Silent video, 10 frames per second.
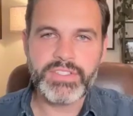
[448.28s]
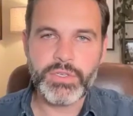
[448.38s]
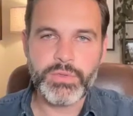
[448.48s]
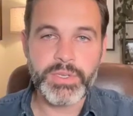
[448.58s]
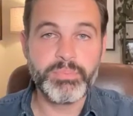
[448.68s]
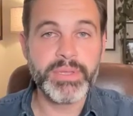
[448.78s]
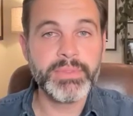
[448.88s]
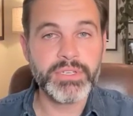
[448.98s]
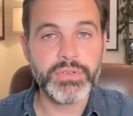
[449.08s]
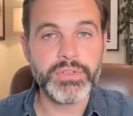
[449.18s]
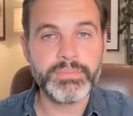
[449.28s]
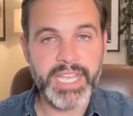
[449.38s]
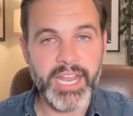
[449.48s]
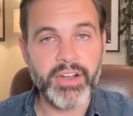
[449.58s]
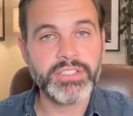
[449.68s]
use a biblical
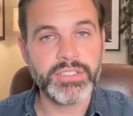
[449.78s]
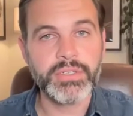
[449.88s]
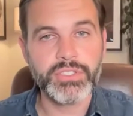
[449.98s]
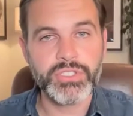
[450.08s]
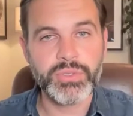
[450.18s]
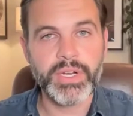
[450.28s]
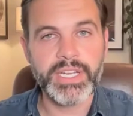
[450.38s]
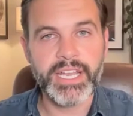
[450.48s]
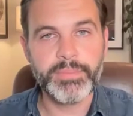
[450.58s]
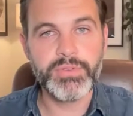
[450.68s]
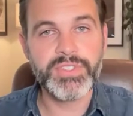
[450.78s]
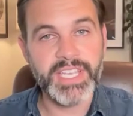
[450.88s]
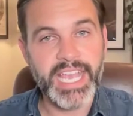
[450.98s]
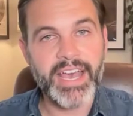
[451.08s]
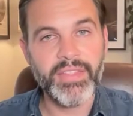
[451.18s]
character or story to help you
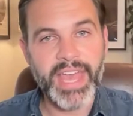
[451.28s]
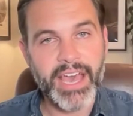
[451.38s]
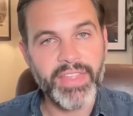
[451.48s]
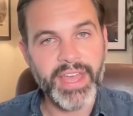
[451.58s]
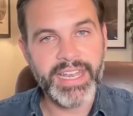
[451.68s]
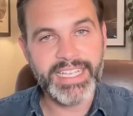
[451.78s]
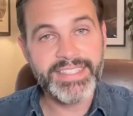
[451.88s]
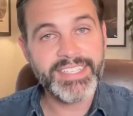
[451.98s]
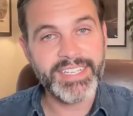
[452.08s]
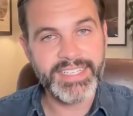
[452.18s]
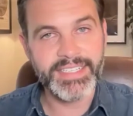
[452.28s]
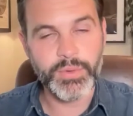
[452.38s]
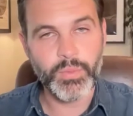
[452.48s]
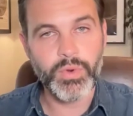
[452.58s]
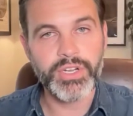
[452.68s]
see how that instinct is
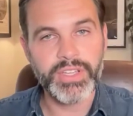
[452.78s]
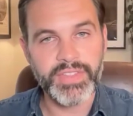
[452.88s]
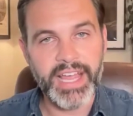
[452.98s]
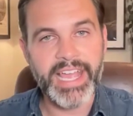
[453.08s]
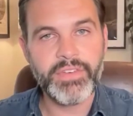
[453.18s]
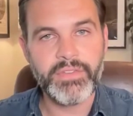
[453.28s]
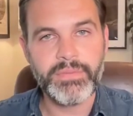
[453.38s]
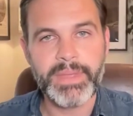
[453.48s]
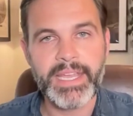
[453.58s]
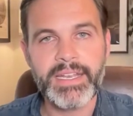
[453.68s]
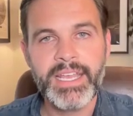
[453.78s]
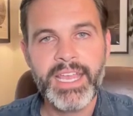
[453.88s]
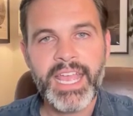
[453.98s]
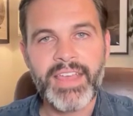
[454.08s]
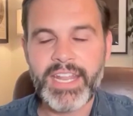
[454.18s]
at work in the life of a man,
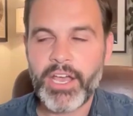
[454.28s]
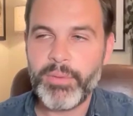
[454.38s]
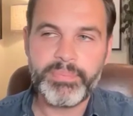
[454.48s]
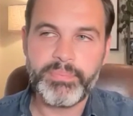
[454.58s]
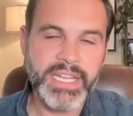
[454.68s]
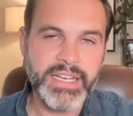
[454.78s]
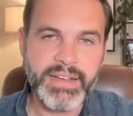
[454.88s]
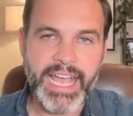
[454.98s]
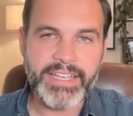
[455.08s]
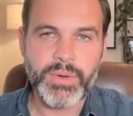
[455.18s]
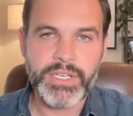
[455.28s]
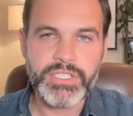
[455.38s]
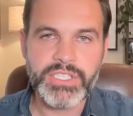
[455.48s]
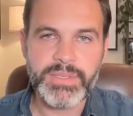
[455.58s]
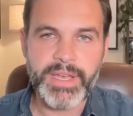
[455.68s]
and then help men ask
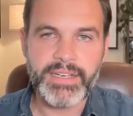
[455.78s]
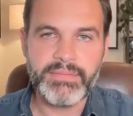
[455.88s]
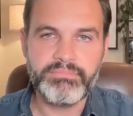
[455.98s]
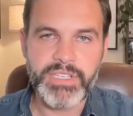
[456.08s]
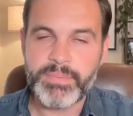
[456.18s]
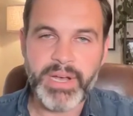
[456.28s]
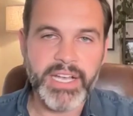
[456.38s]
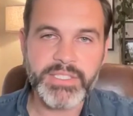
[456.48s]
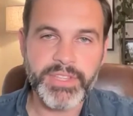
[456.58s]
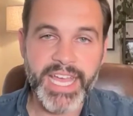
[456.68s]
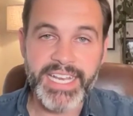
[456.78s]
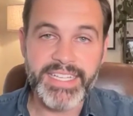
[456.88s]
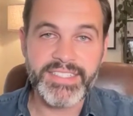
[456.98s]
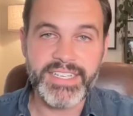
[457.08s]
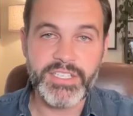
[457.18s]
questions about, is it possible that
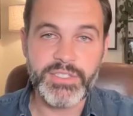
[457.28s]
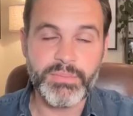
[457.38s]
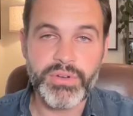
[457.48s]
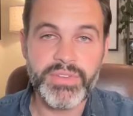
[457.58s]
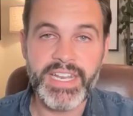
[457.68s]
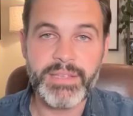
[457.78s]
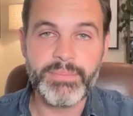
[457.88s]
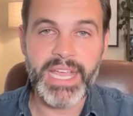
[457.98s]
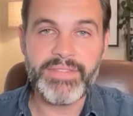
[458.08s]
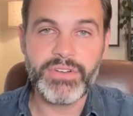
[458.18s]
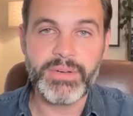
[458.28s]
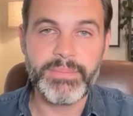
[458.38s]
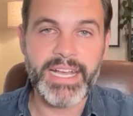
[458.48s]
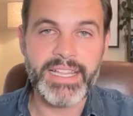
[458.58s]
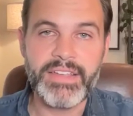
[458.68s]
instinct is motivating behavior in
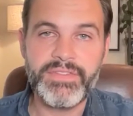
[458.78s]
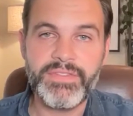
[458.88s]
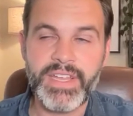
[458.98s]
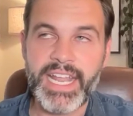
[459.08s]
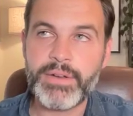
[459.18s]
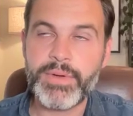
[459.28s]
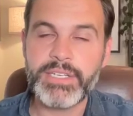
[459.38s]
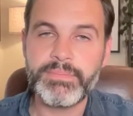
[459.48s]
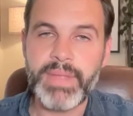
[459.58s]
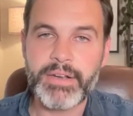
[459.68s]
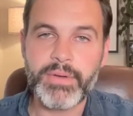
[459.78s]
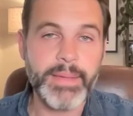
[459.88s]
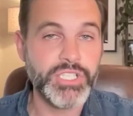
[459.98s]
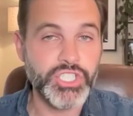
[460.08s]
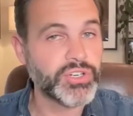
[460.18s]
my life, and how do I
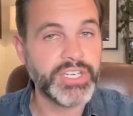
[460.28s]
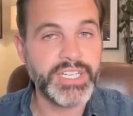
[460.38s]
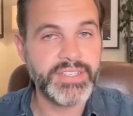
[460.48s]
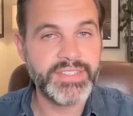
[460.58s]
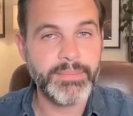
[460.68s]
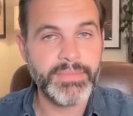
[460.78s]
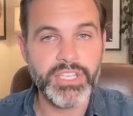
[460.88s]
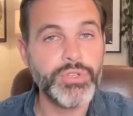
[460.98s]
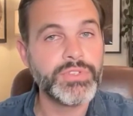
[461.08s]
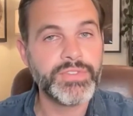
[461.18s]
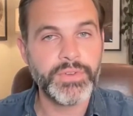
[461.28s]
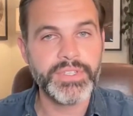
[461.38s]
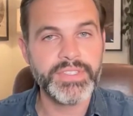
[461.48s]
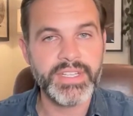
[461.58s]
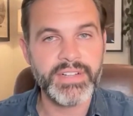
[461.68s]
mature it into something
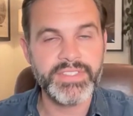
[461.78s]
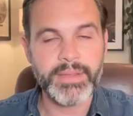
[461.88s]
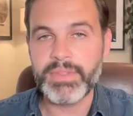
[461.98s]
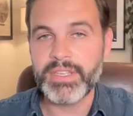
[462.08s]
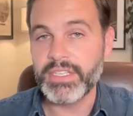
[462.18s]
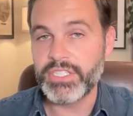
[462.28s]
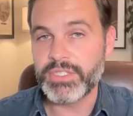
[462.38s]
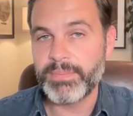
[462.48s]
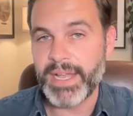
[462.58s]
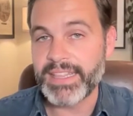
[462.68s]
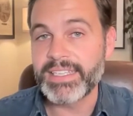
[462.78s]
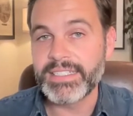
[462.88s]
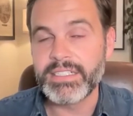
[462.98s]
useful instead of something that just might lead to